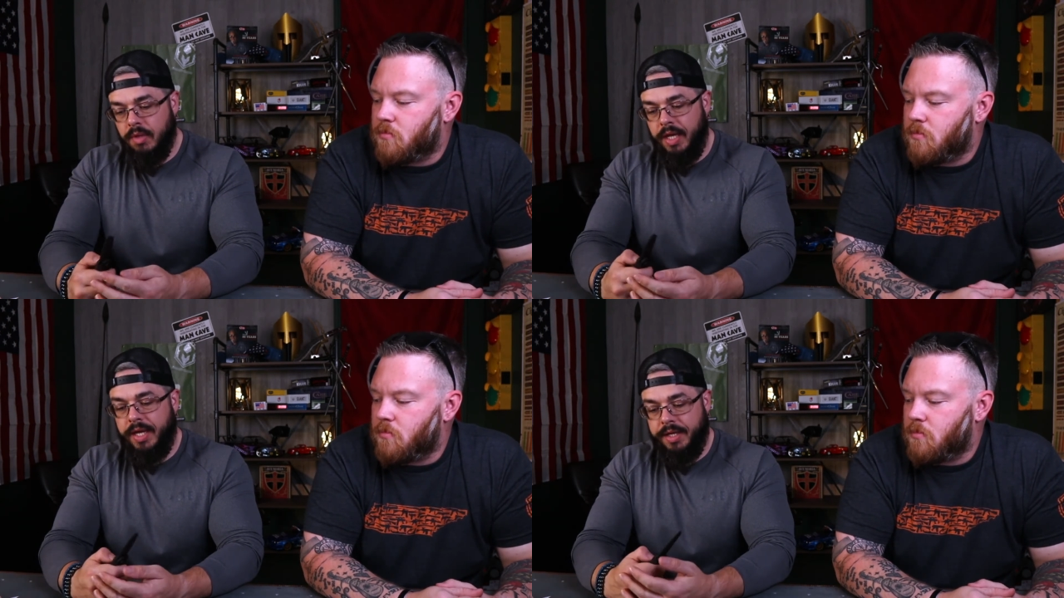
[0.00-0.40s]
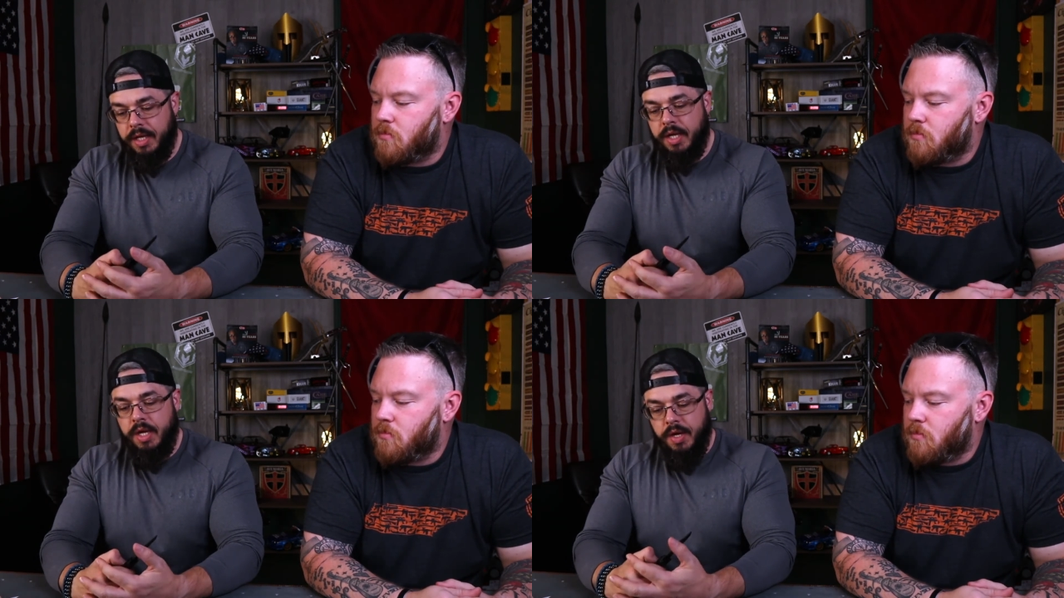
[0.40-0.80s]
Speaker 1: And
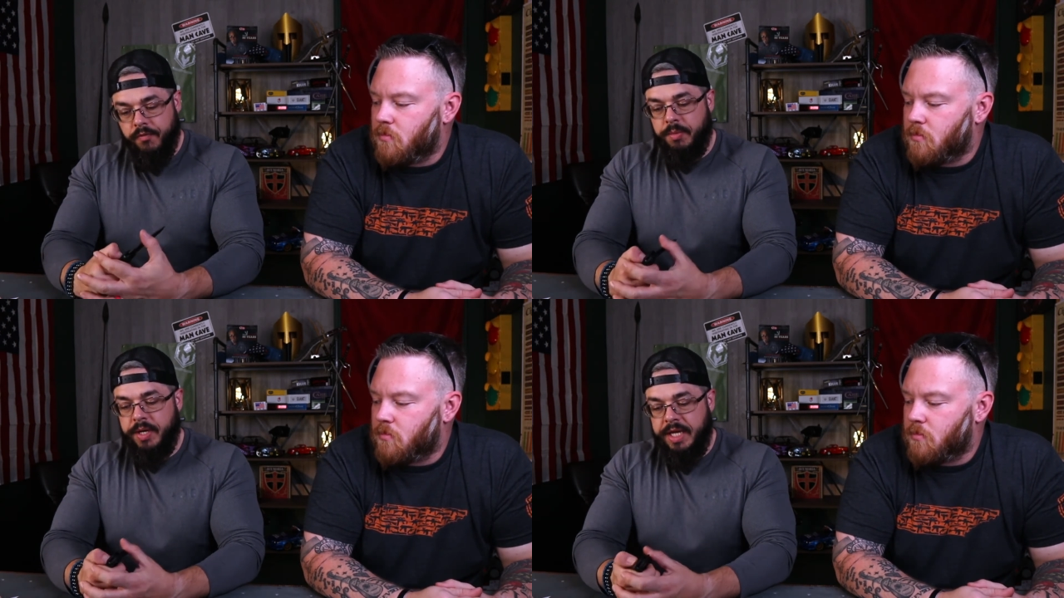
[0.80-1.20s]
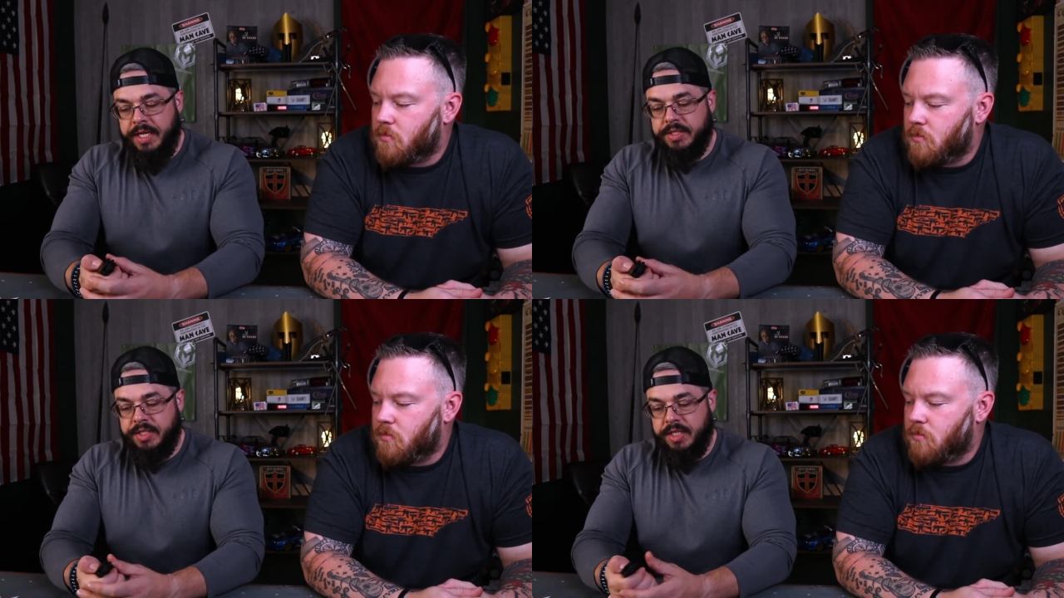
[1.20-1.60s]
from an
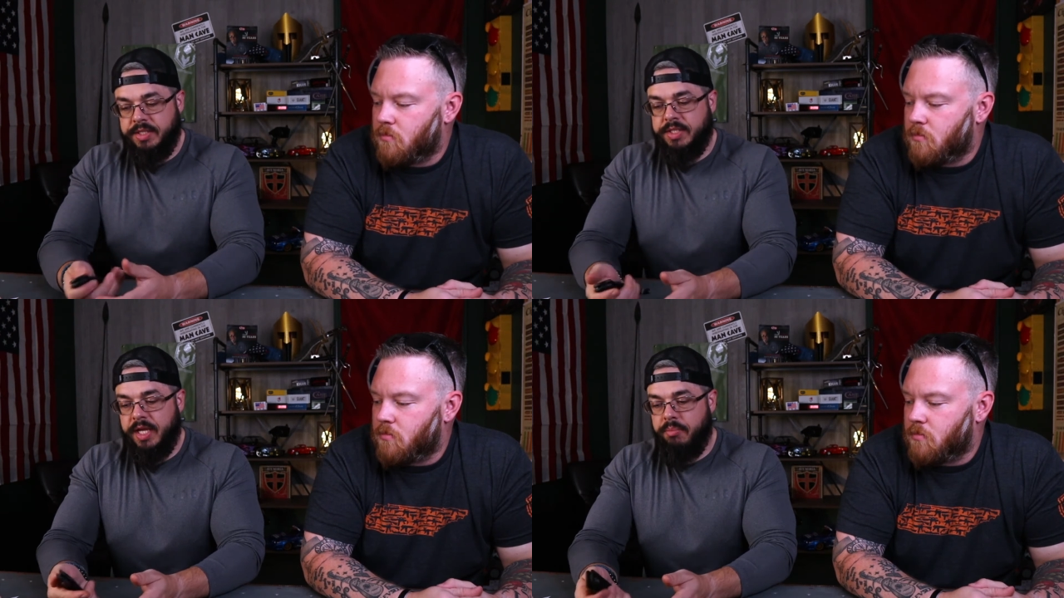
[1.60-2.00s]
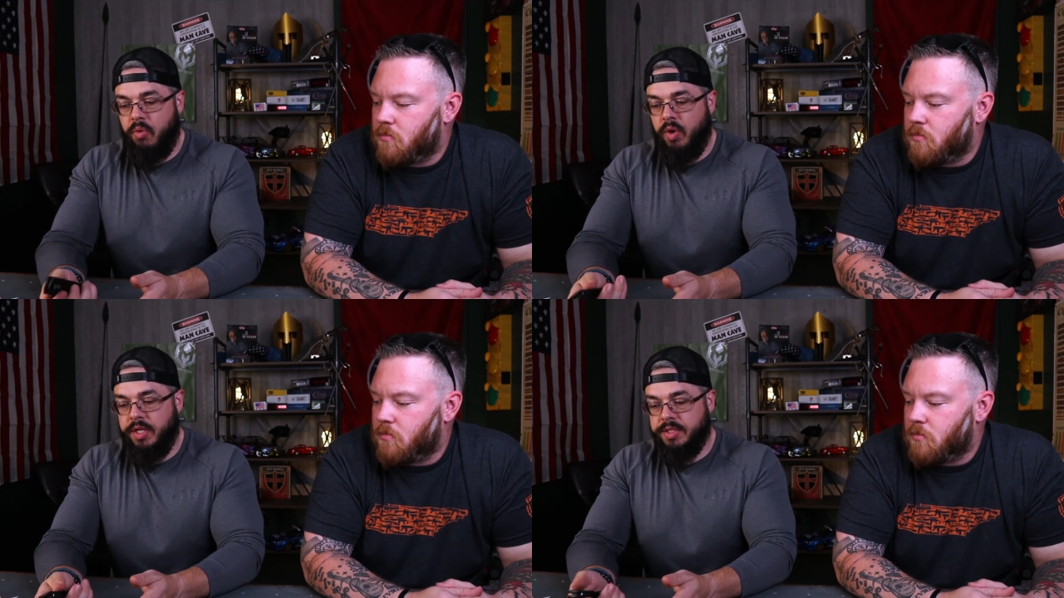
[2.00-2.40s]
EDC
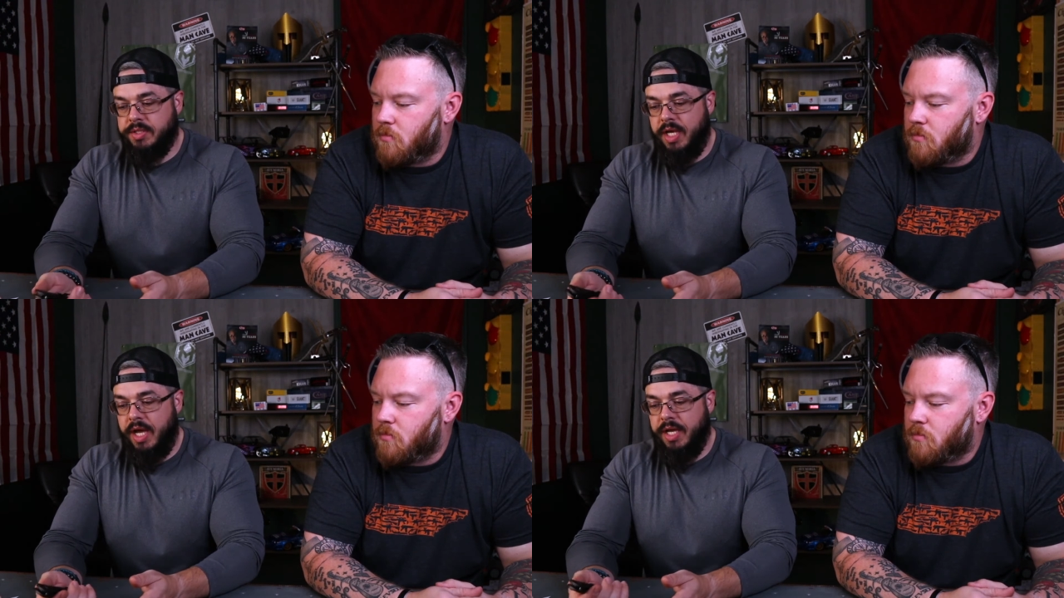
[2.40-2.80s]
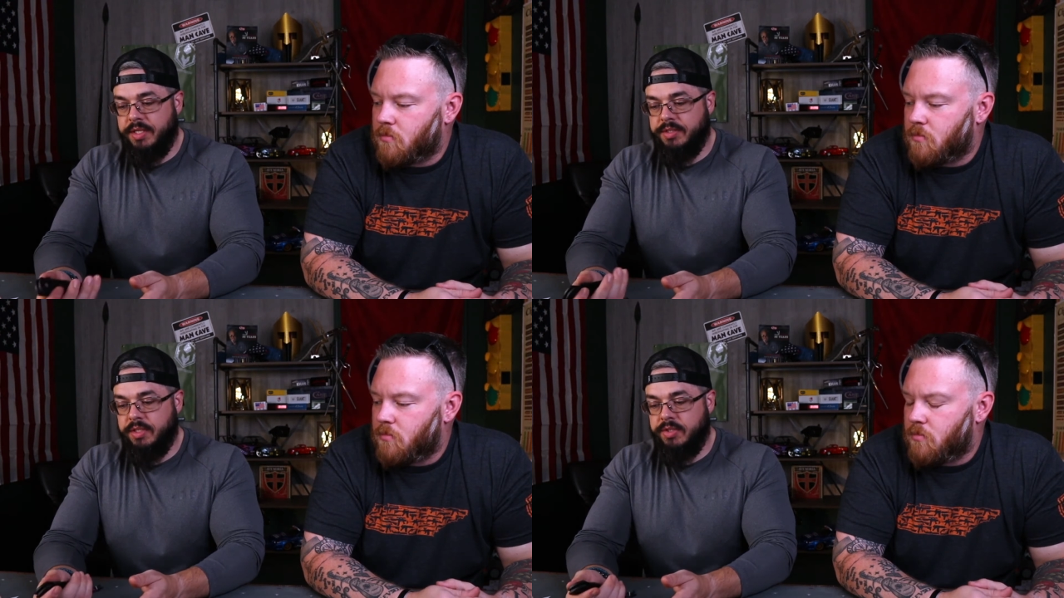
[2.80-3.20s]
standpoint, its
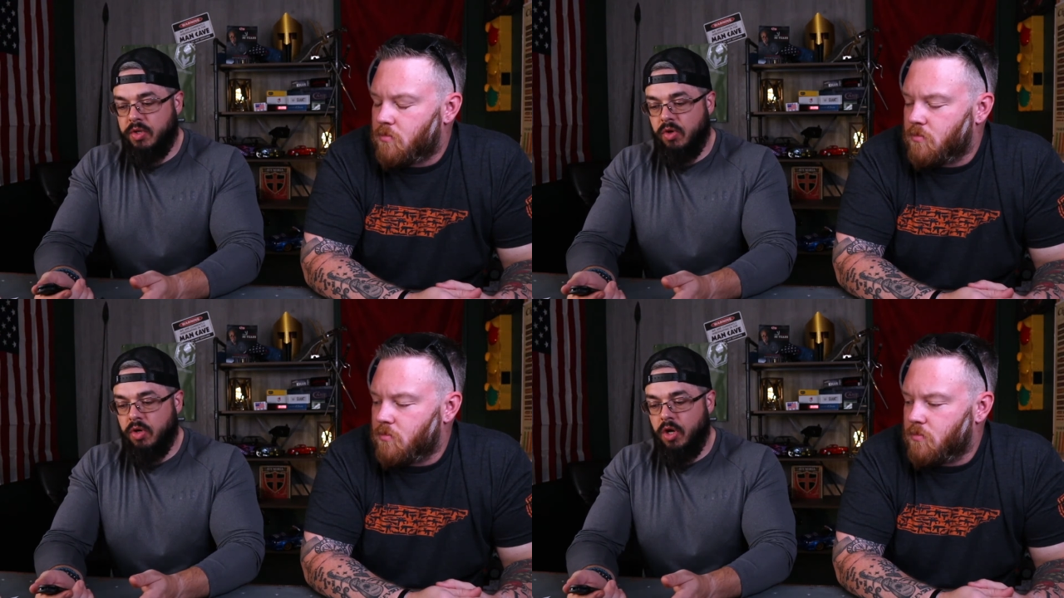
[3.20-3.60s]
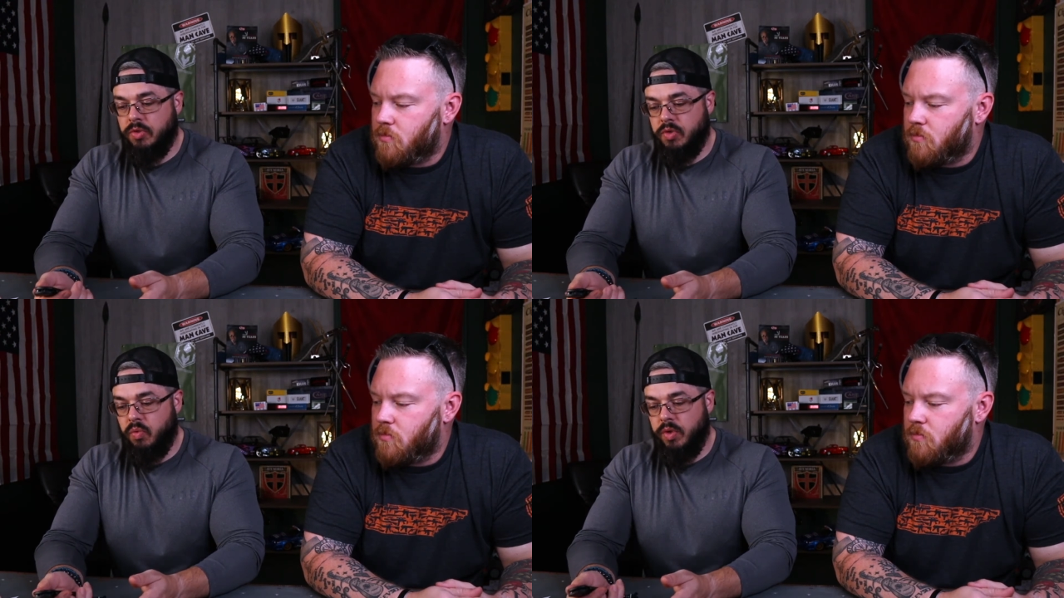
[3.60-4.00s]
size, its ergos are
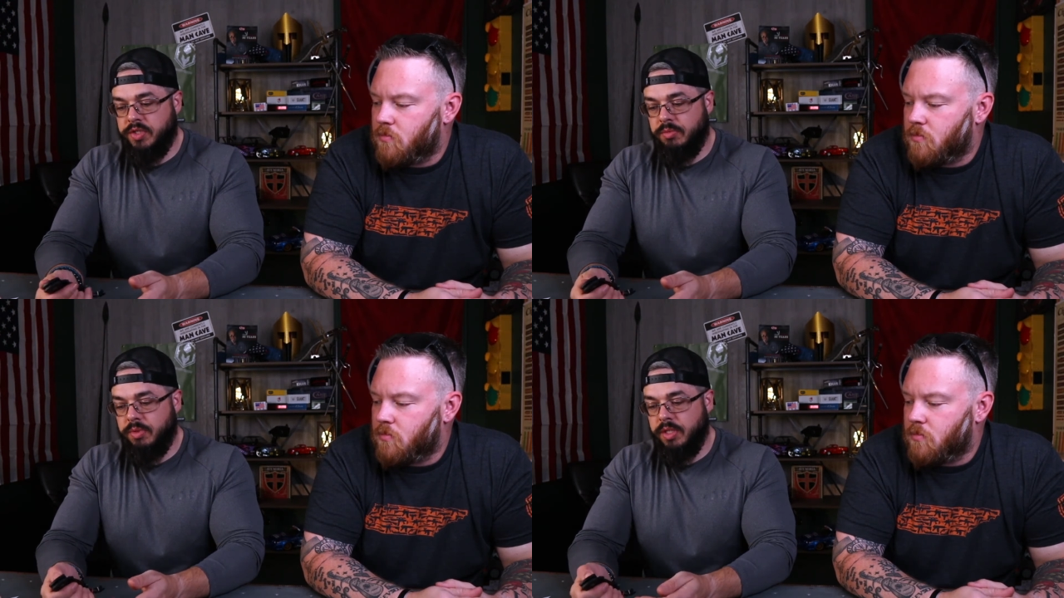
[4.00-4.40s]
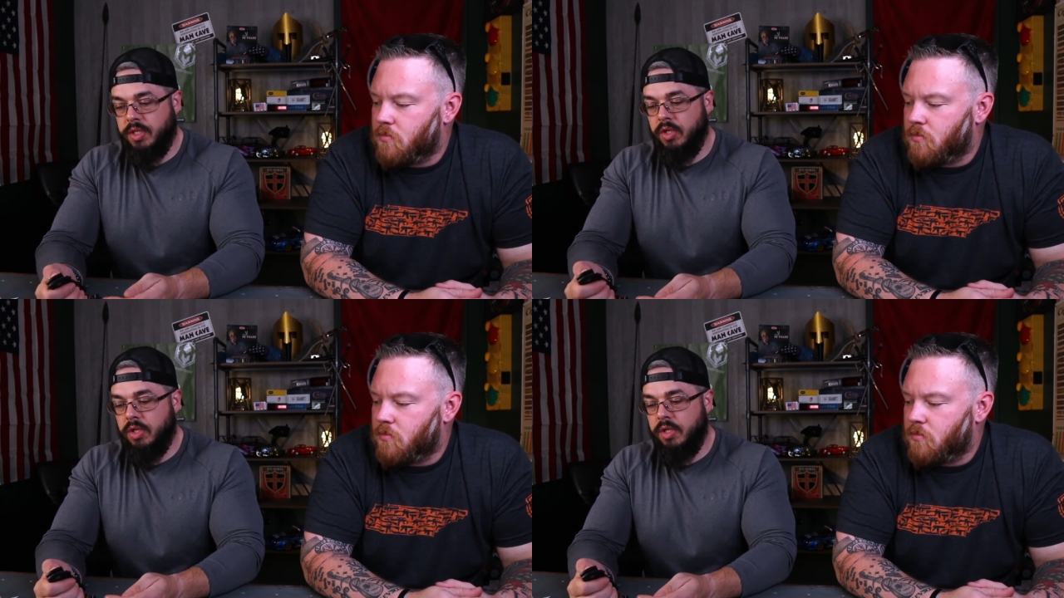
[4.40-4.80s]
reasonably
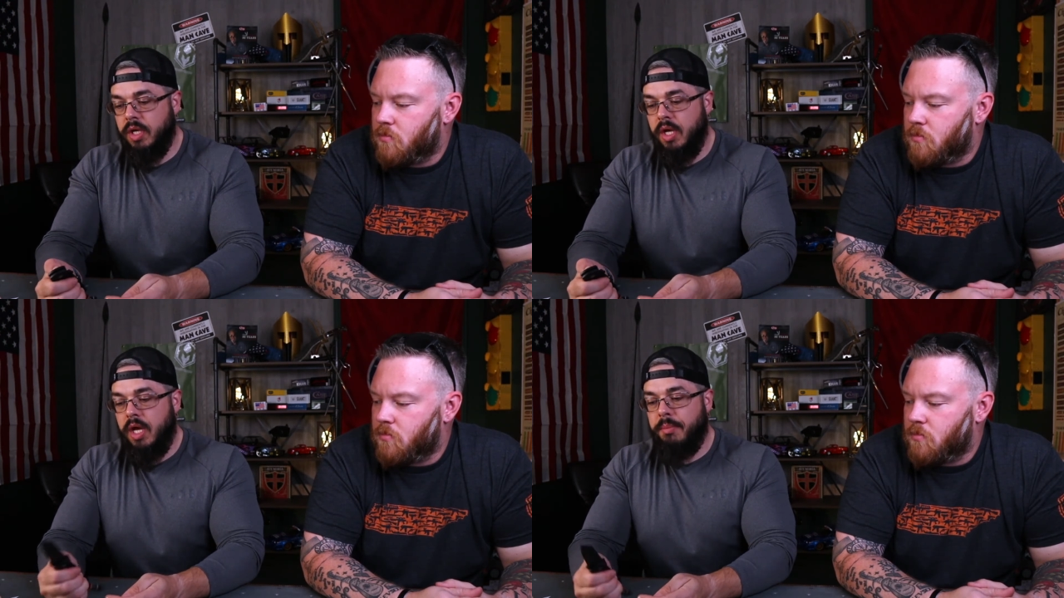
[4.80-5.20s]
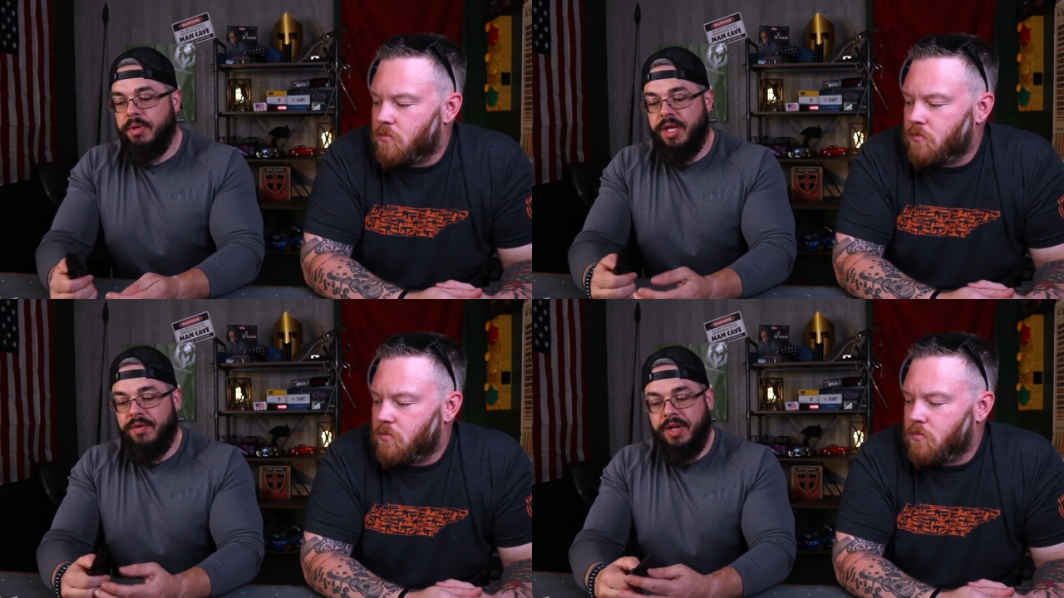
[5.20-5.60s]
good. I'm going to
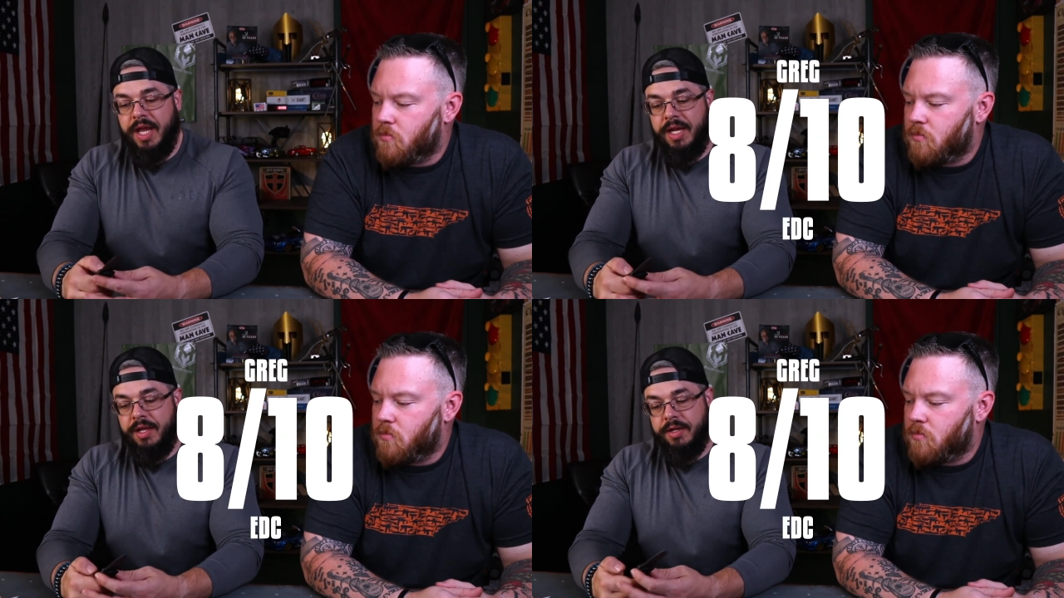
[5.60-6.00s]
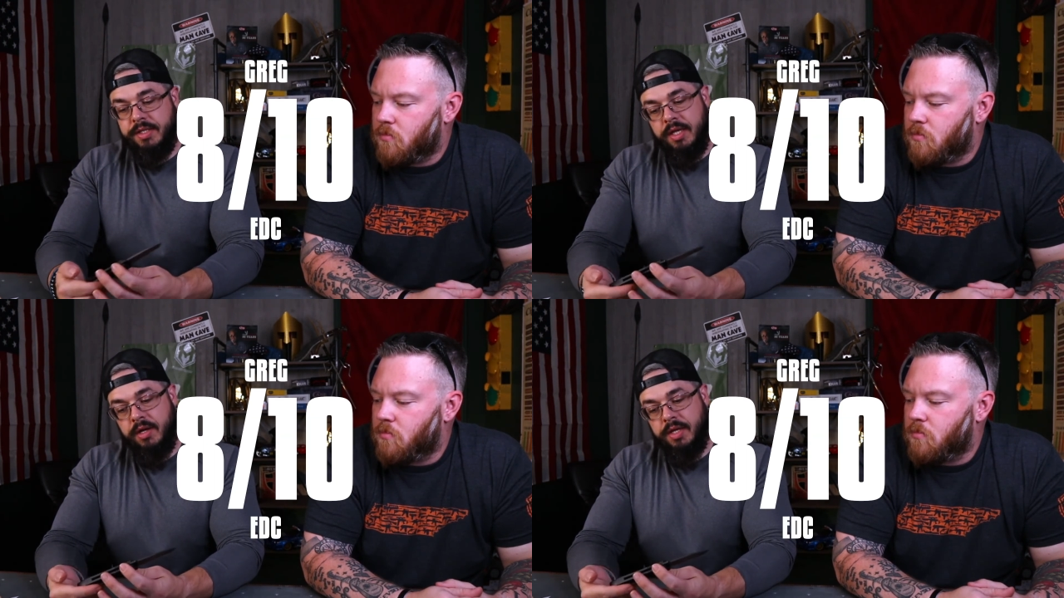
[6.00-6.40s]
give it an 8 out of 10 on